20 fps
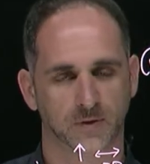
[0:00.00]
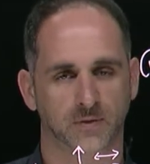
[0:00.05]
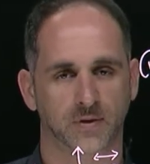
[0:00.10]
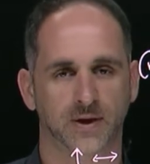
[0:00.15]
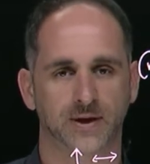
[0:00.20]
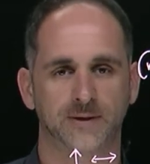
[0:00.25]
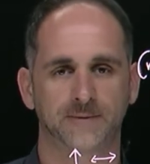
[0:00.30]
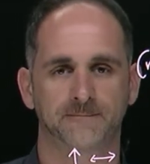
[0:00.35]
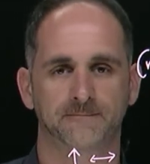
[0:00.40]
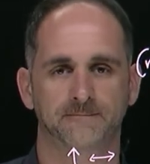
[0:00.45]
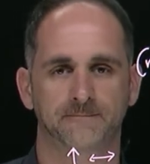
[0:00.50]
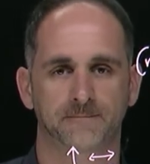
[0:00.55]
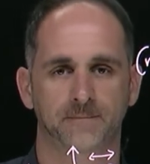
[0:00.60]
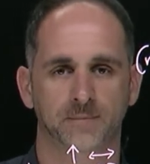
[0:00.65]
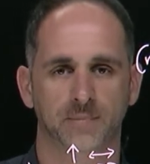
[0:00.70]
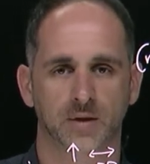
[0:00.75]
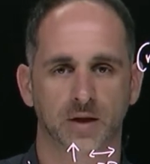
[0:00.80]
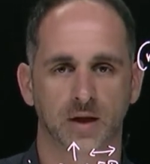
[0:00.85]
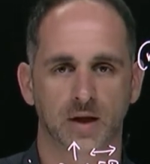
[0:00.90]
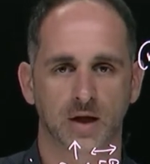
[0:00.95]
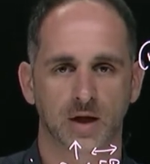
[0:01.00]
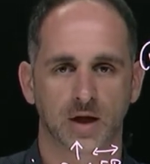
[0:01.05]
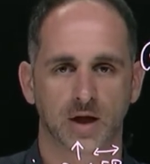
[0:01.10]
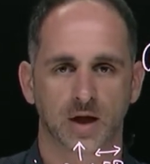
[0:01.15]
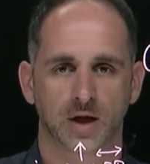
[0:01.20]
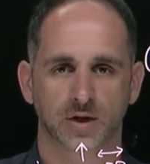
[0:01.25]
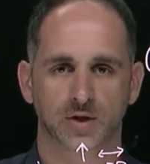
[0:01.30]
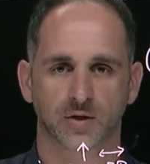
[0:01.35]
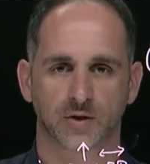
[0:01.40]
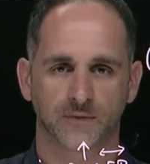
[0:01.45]
All right?
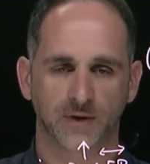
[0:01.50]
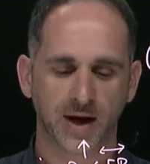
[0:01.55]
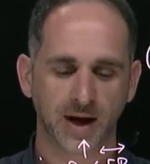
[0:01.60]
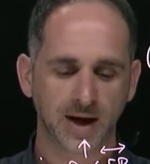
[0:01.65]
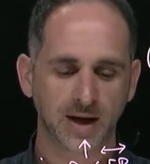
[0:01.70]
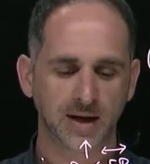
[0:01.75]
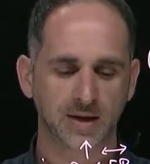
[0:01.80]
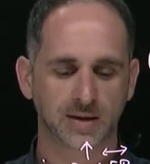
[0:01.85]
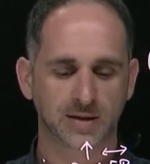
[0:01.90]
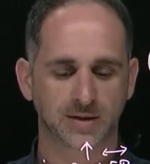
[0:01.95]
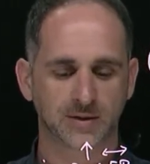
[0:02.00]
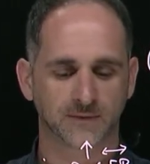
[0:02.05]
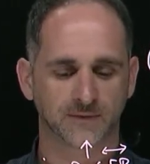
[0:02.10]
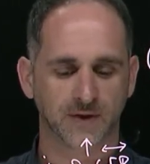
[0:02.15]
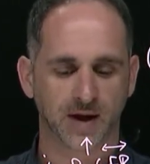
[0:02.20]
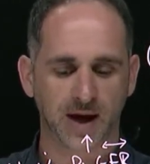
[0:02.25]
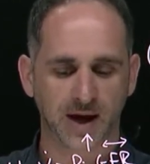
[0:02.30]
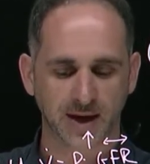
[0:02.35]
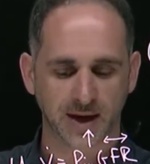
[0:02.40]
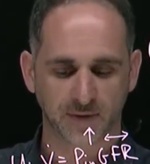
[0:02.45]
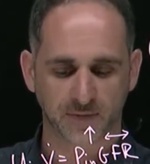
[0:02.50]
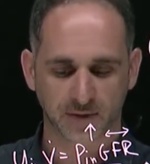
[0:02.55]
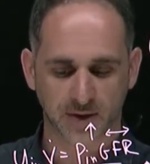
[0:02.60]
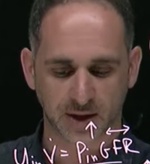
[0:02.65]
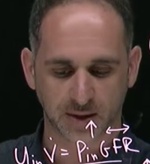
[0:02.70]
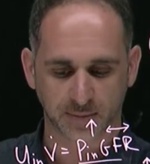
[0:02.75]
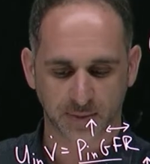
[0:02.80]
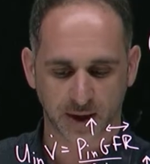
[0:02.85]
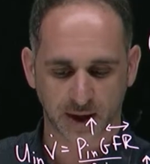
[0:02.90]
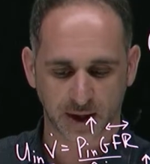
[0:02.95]
So if I divide
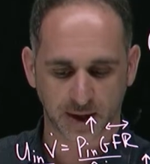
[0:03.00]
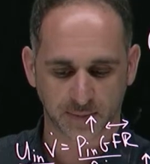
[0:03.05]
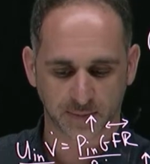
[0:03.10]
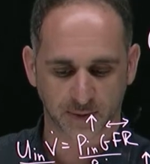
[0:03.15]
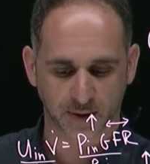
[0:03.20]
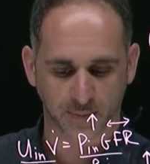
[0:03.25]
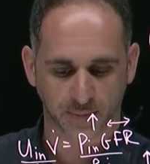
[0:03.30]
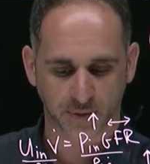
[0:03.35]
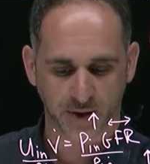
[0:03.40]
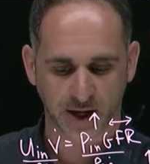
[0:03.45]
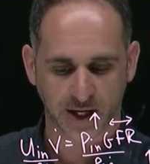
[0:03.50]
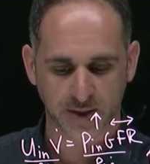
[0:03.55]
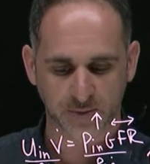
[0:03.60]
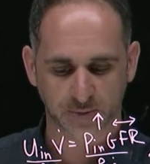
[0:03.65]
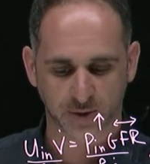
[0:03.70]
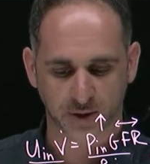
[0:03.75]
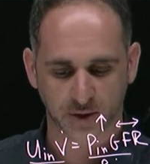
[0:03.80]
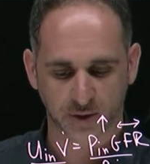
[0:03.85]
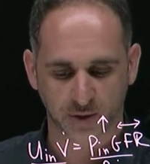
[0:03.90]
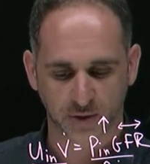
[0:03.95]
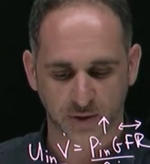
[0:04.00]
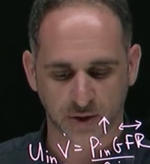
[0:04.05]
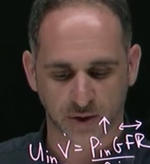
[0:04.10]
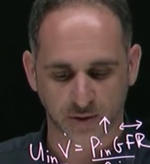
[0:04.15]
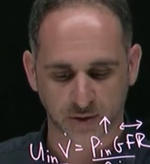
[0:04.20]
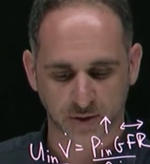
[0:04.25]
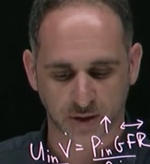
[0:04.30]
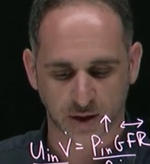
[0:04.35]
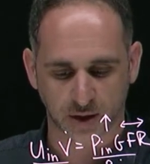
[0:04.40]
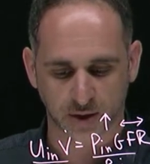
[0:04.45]
everything by the plasma
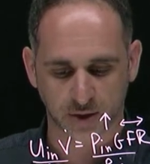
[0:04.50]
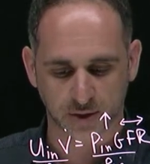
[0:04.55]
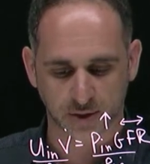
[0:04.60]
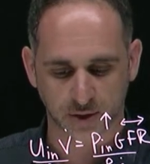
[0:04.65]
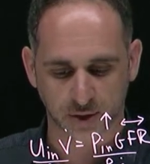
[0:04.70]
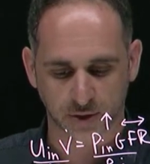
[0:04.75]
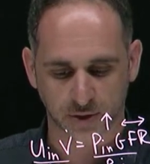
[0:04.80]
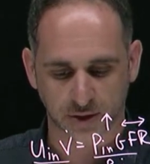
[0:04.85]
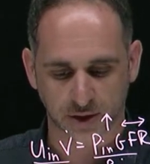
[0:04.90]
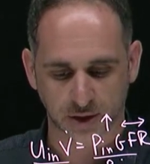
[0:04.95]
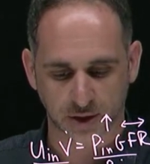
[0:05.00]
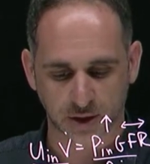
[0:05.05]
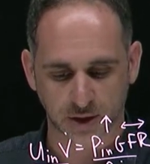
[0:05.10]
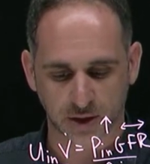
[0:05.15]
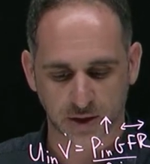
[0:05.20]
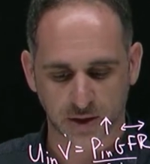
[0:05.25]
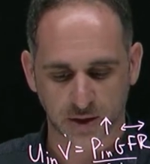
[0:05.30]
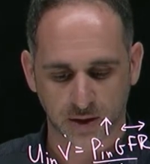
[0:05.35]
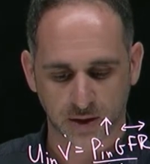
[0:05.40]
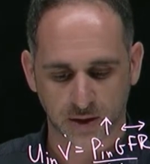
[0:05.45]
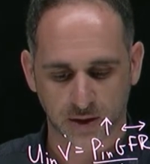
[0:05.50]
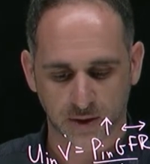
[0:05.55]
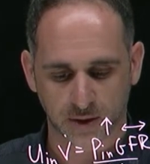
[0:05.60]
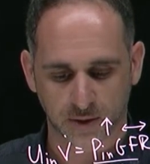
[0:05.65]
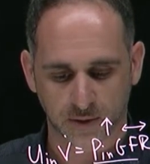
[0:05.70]
glucose concentration,